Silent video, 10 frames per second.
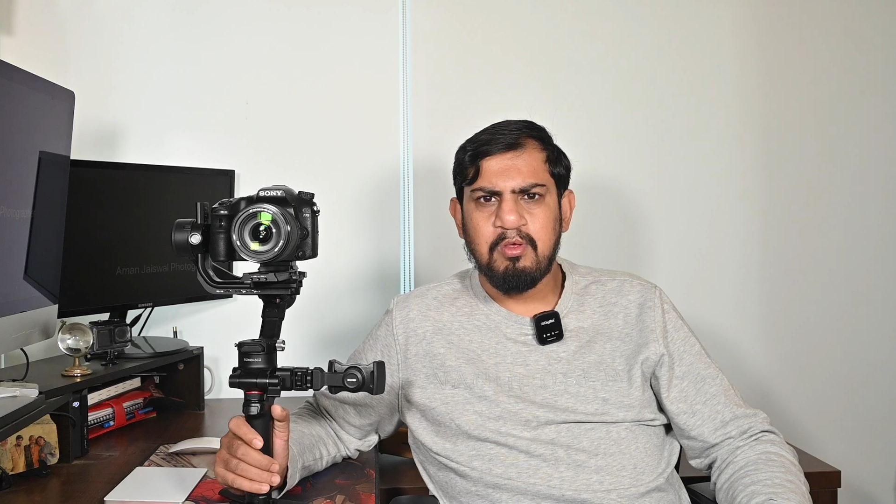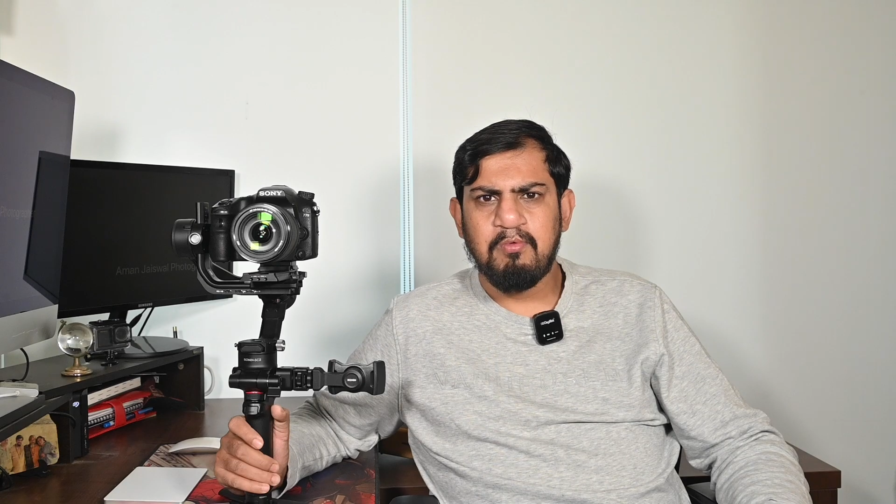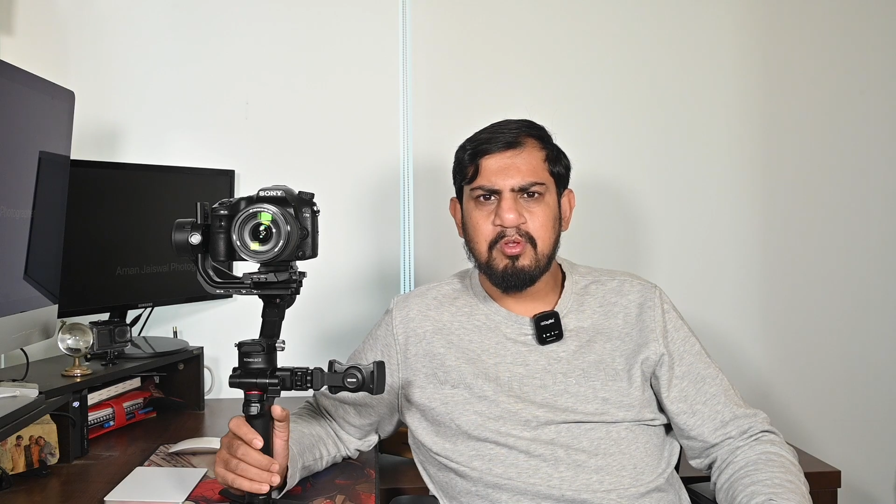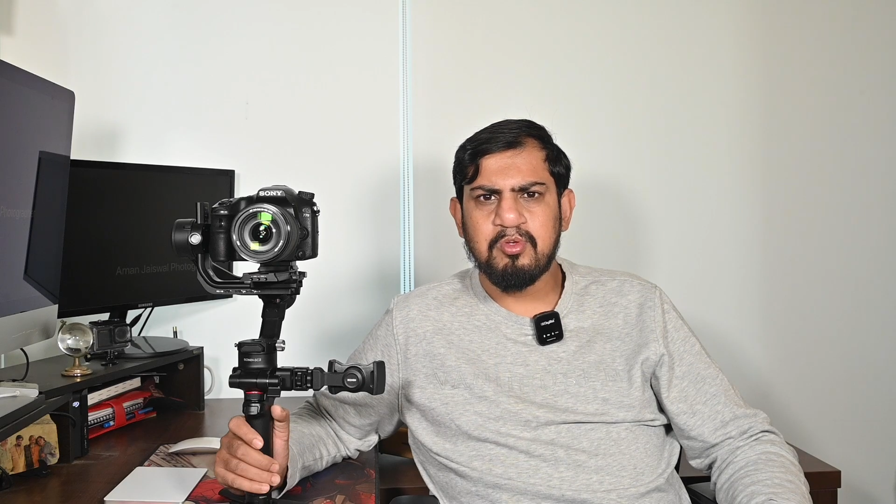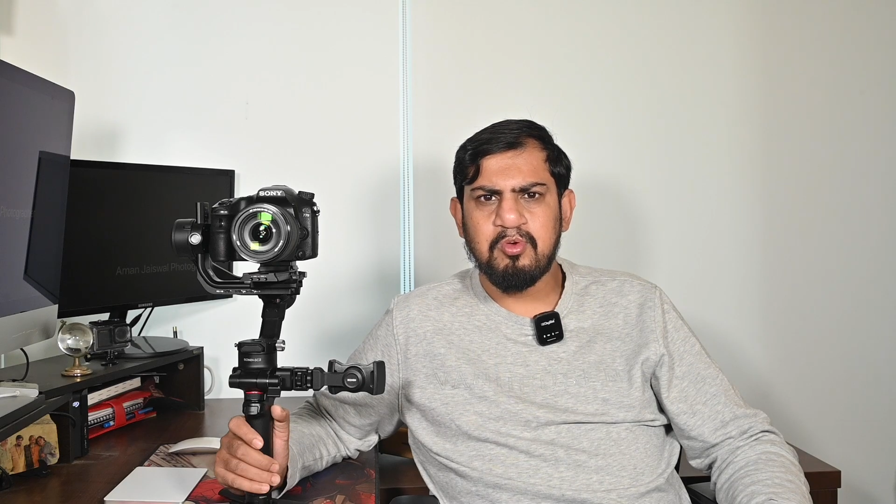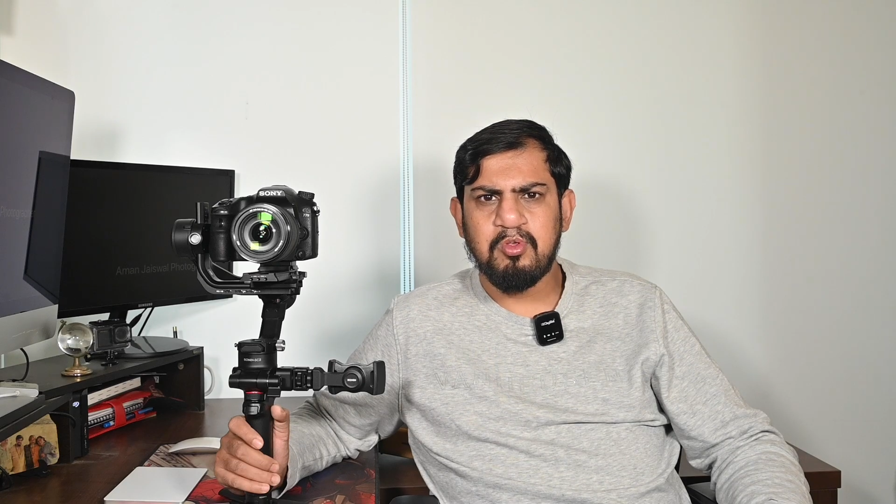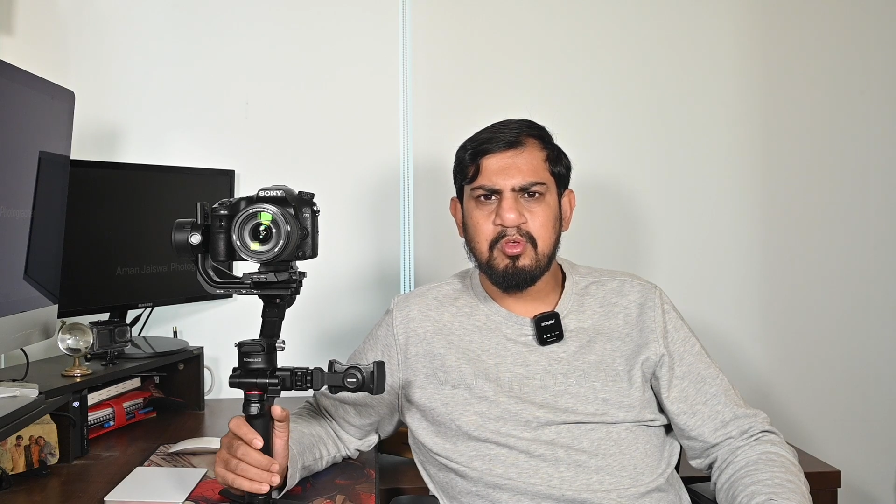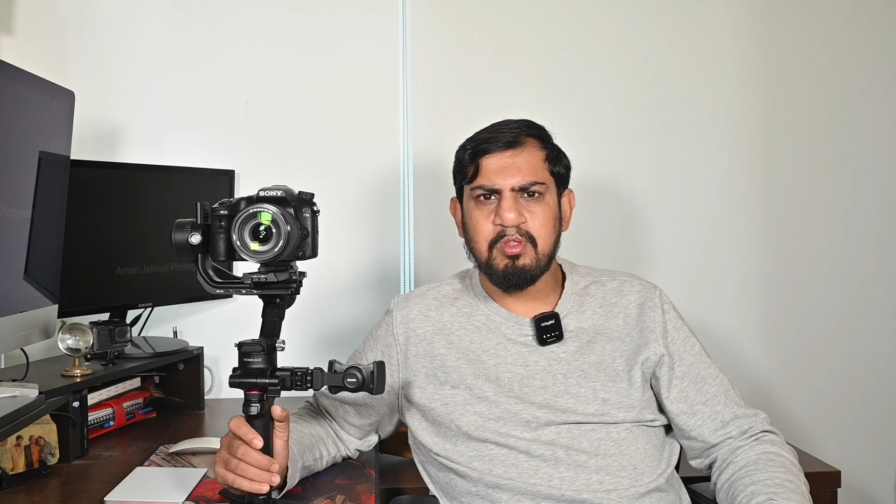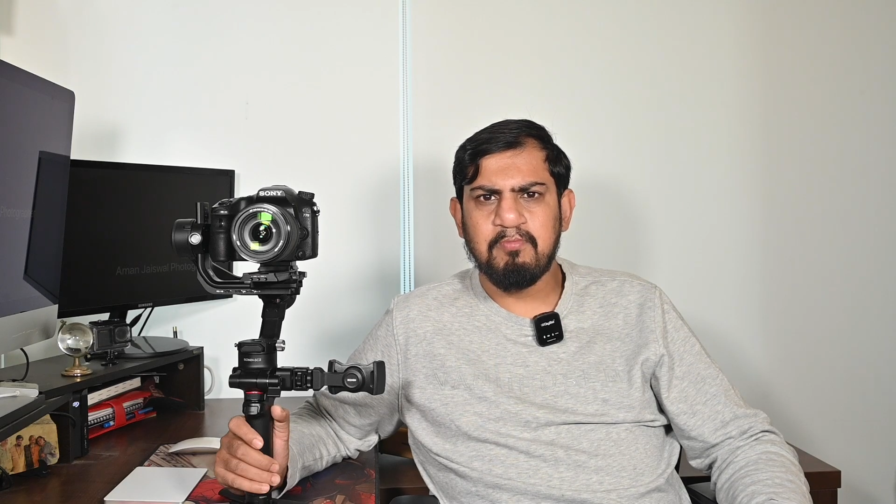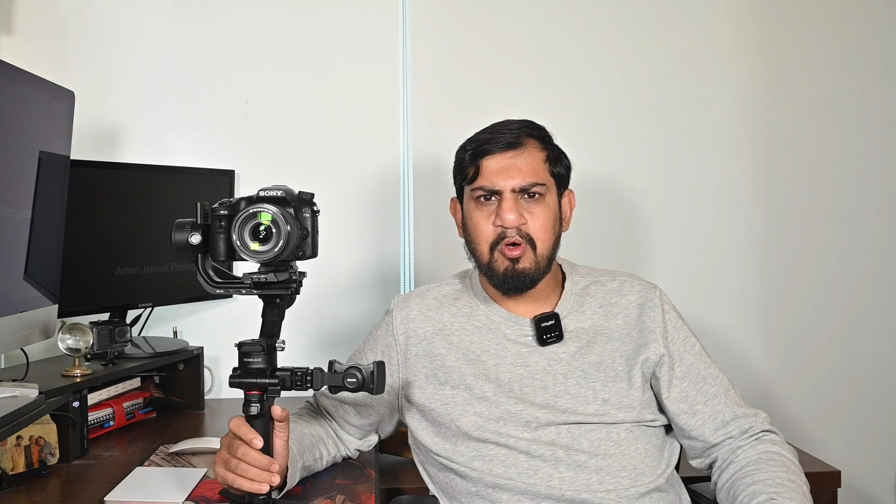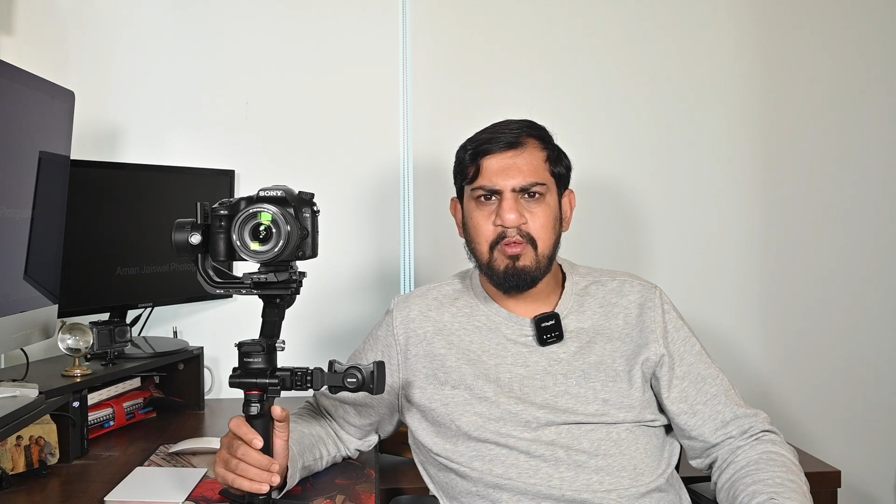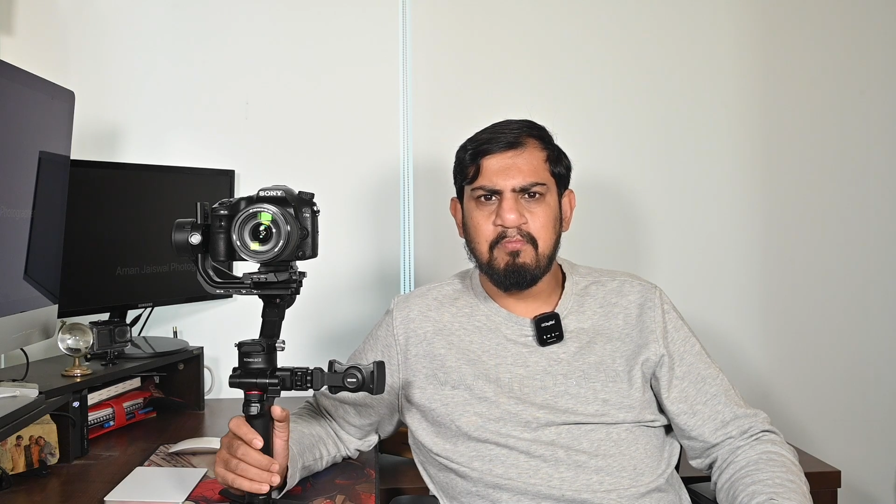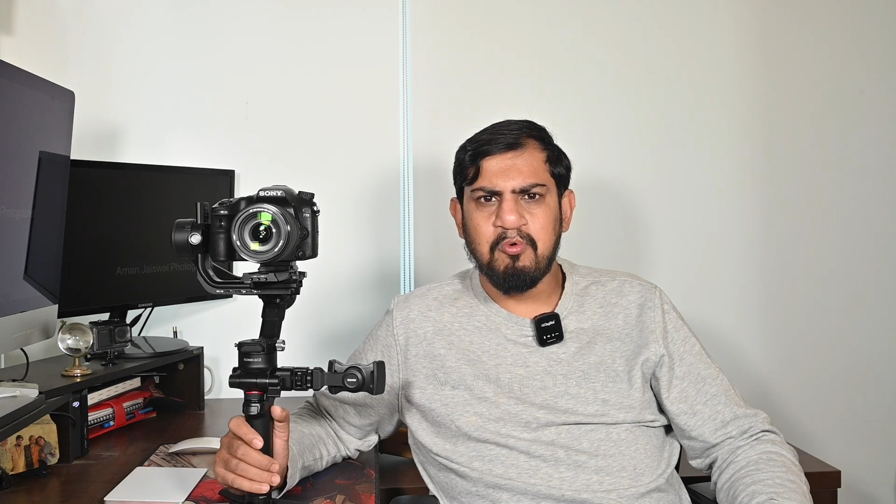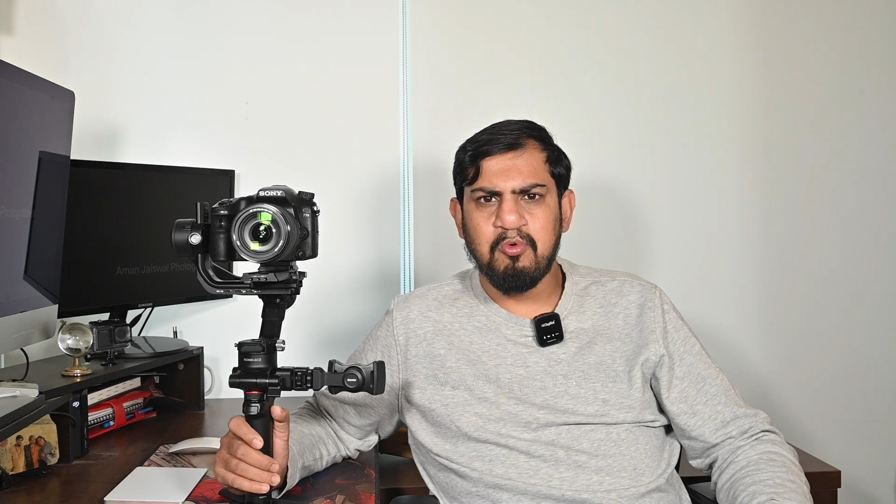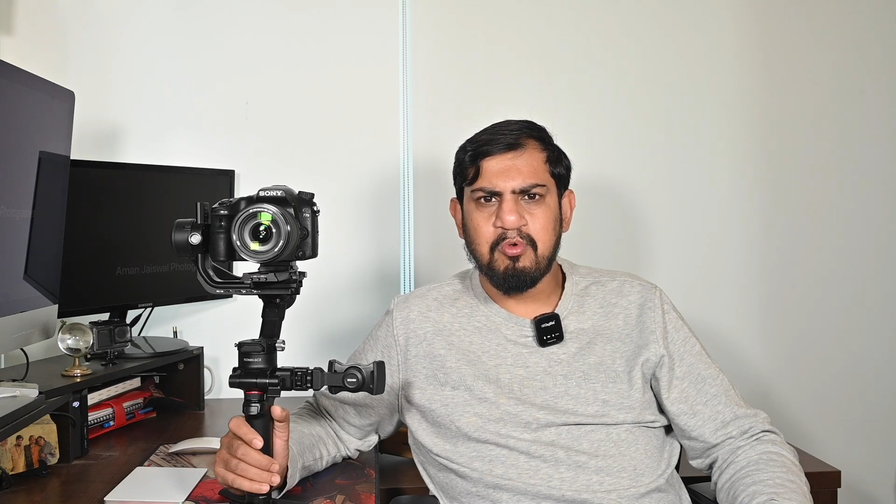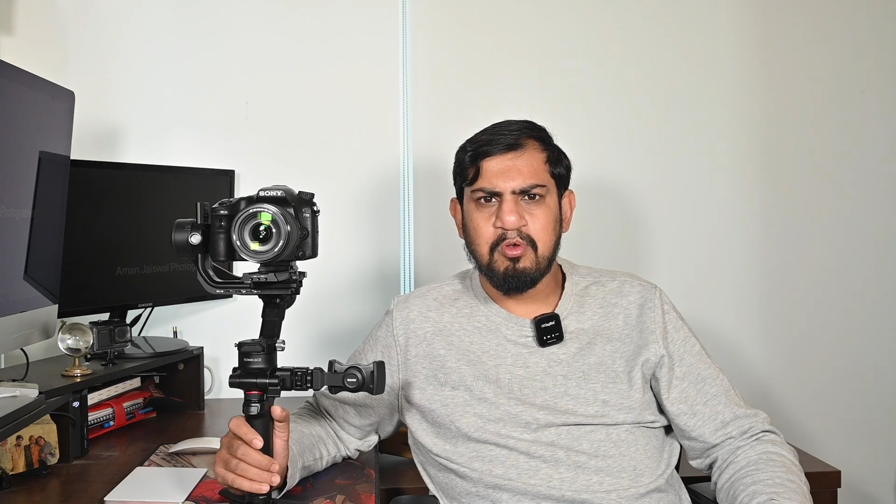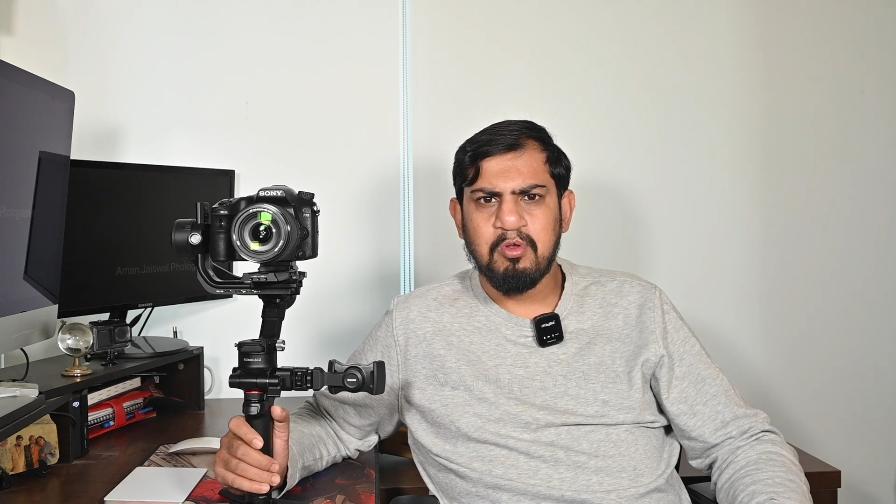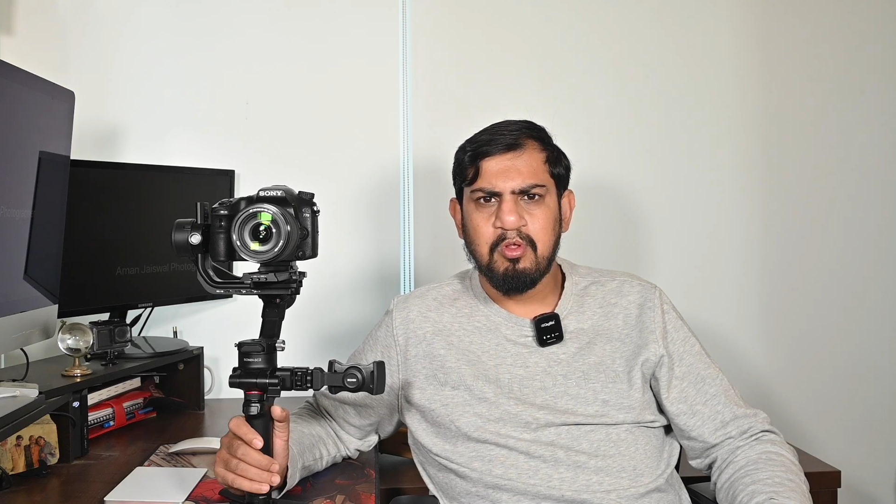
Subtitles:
will show you a small moon